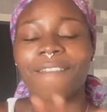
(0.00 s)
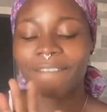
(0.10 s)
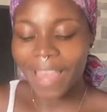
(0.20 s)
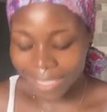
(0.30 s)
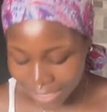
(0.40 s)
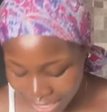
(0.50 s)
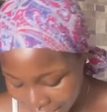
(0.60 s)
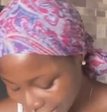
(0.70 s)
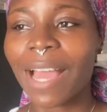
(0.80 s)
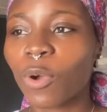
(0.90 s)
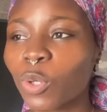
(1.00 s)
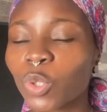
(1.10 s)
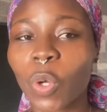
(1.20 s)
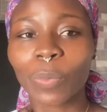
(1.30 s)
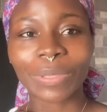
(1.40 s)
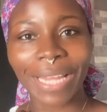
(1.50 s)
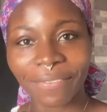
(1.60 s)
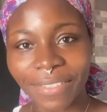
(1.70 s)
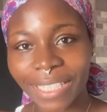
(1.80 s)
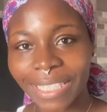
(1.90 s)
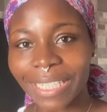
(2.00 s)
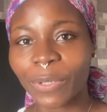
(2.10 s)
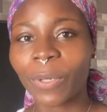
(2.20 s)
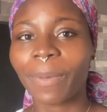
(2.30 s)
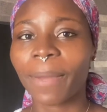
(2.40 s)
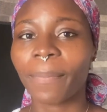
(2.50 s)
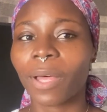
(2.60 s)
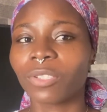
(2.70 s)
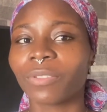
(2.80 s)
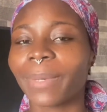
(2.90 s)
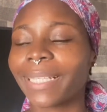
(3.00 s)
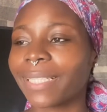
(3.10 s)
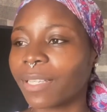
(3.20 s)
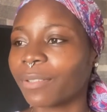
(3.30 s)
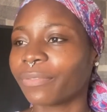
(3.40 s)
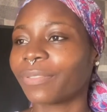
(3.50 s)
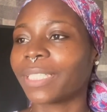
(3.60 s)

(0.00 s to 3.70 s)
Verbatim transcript: first day that i'll go to computer village i'll not buy a pouch for myself